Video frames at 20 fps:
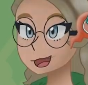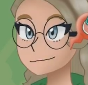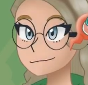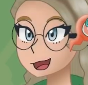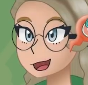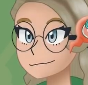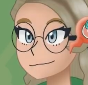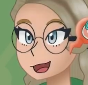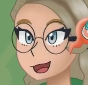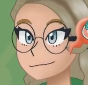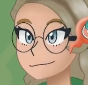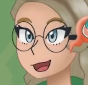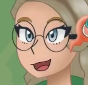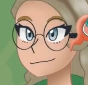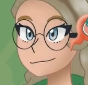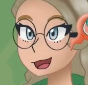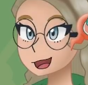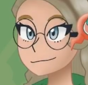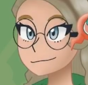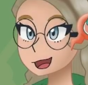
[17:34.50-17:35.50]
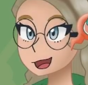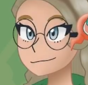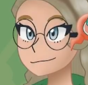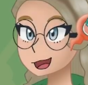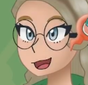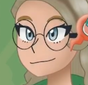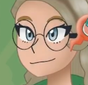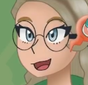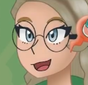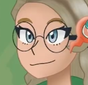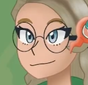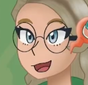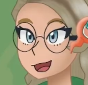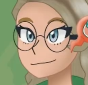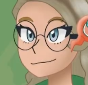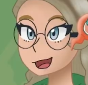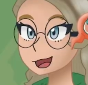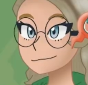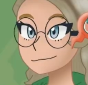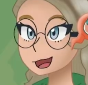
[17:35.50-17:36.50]
And while we're no longer picking up the
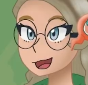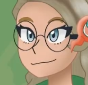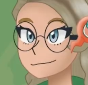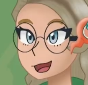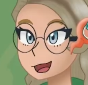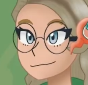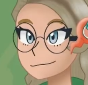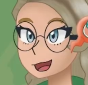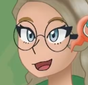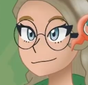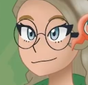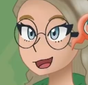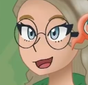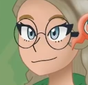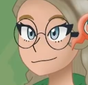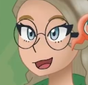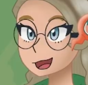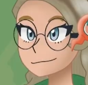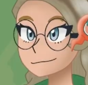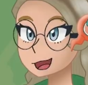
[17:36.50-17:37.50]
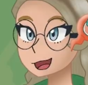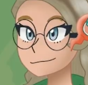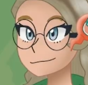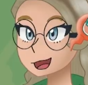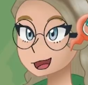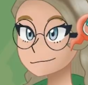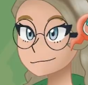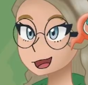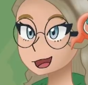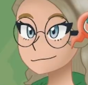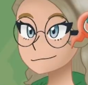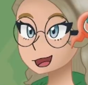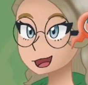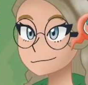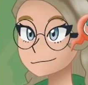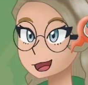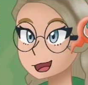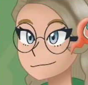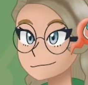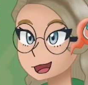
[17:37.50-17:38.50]
KO on Sneasler, meaning we do know it's in
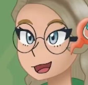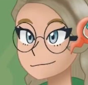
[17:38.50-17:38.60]
the back,